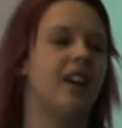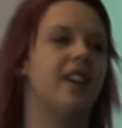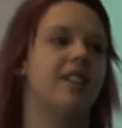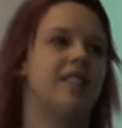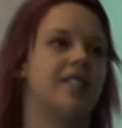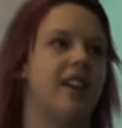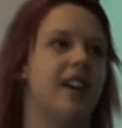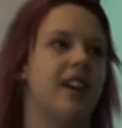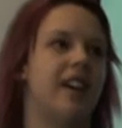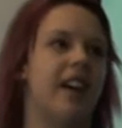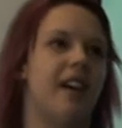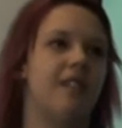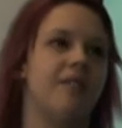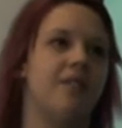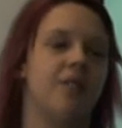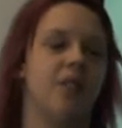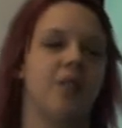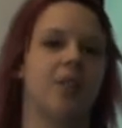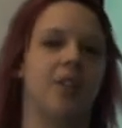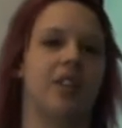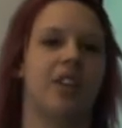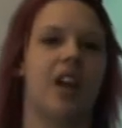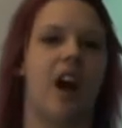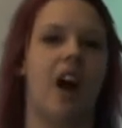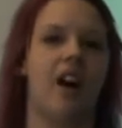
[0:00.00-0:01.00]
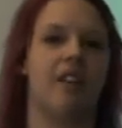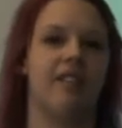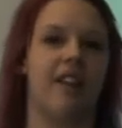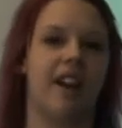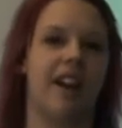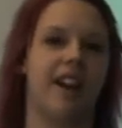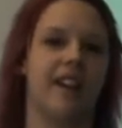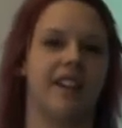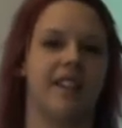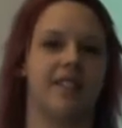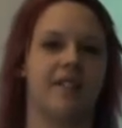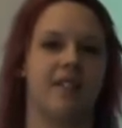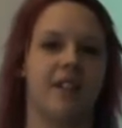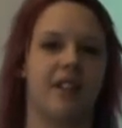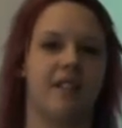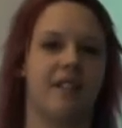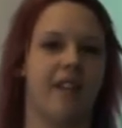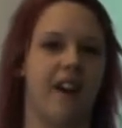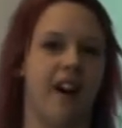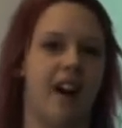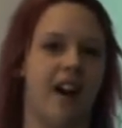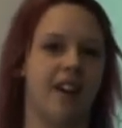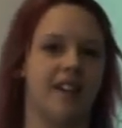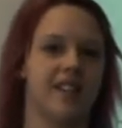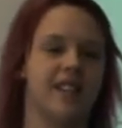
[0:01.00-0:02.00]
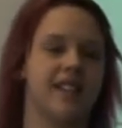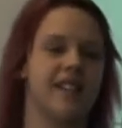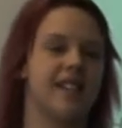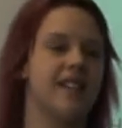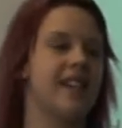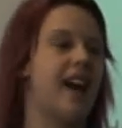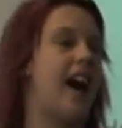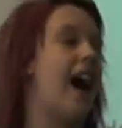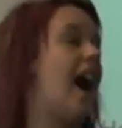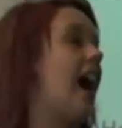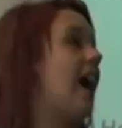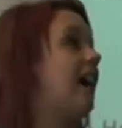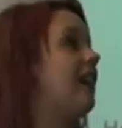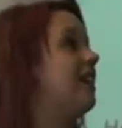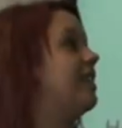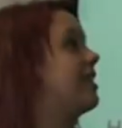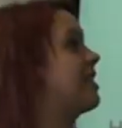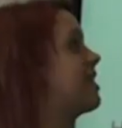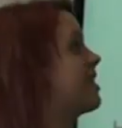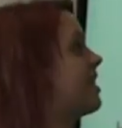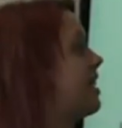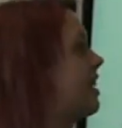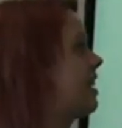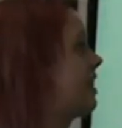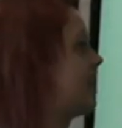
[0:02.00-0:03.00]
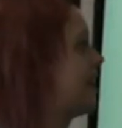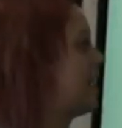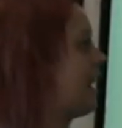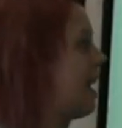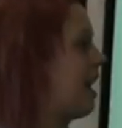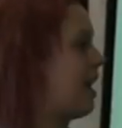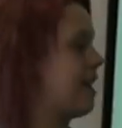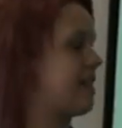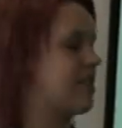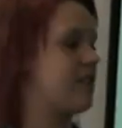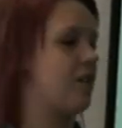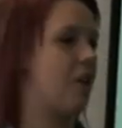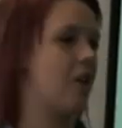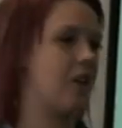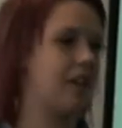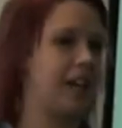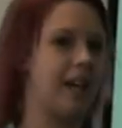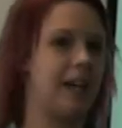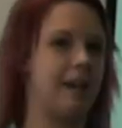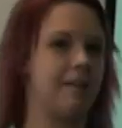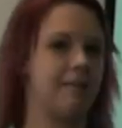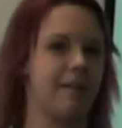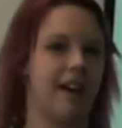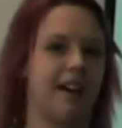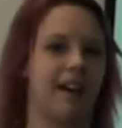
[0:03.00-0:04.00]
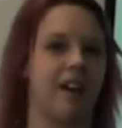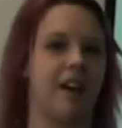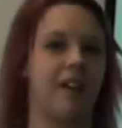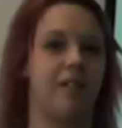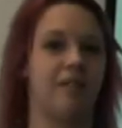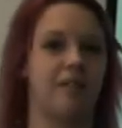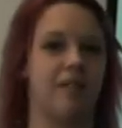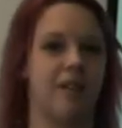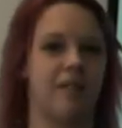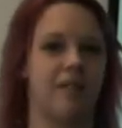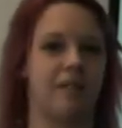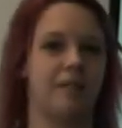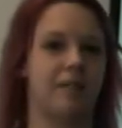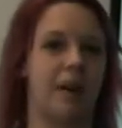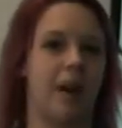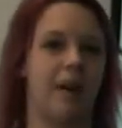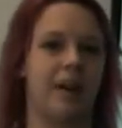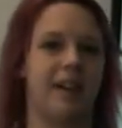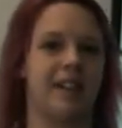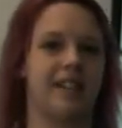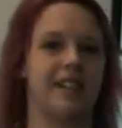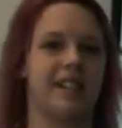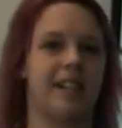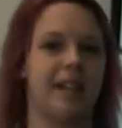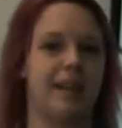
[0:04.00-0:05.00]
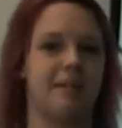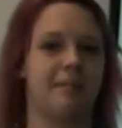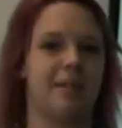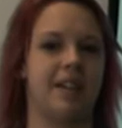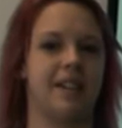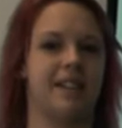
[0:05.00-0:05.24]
so therefore the cut rate is really fast, and it's got to keep that kind of rhythm going to keep the